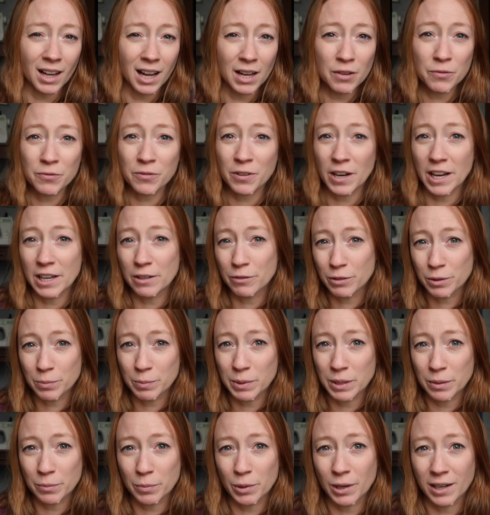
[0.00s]
I'm fine with
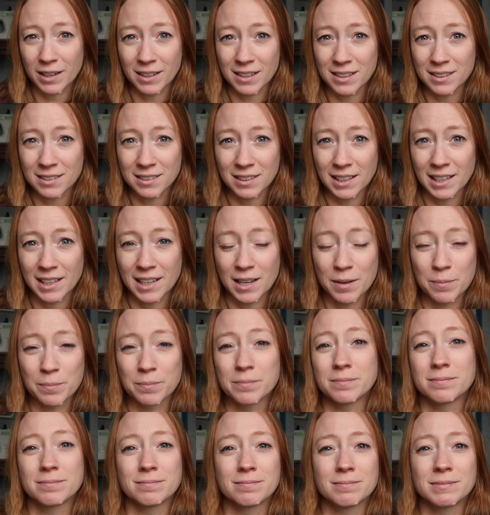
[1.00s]
being pregnant. Like,
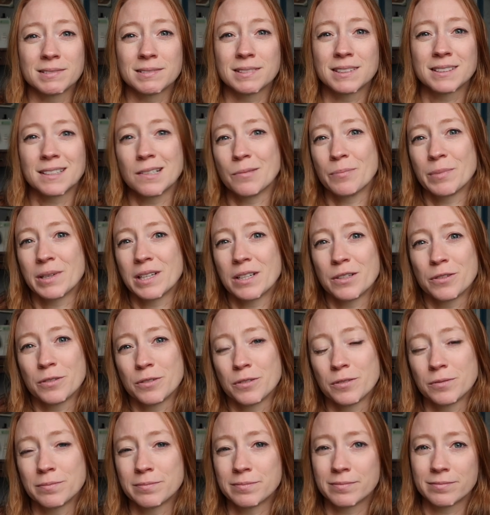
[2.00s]
I'm somebody
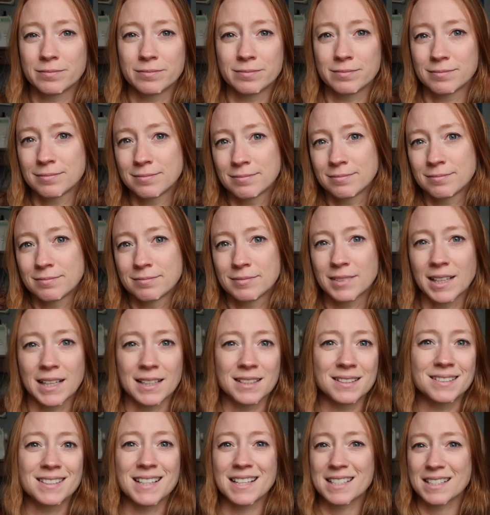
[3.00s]
who,
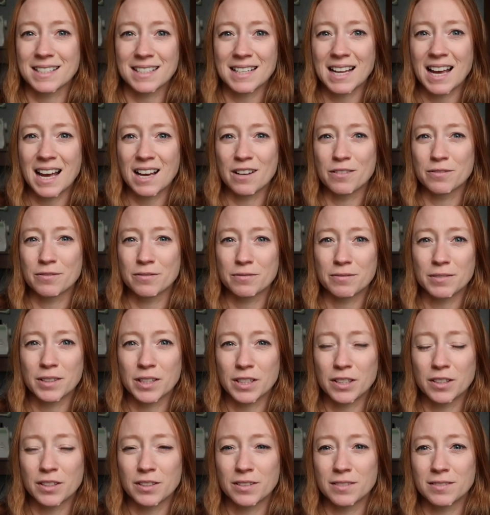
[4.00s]
like, doesn't have,
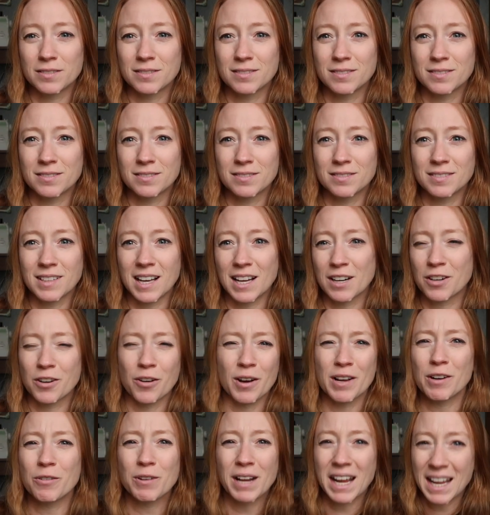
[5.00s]
a, I don't
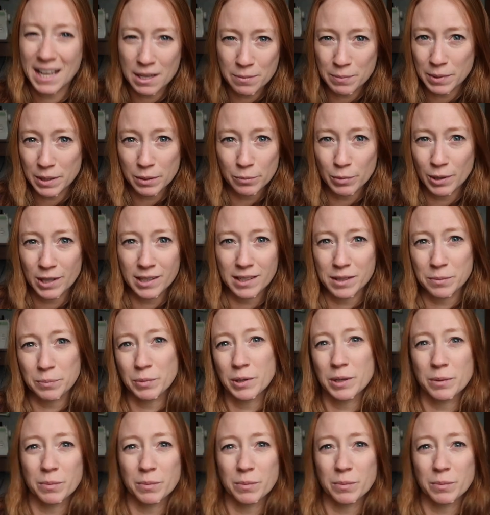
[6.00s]
know, I don't hate being pregnant,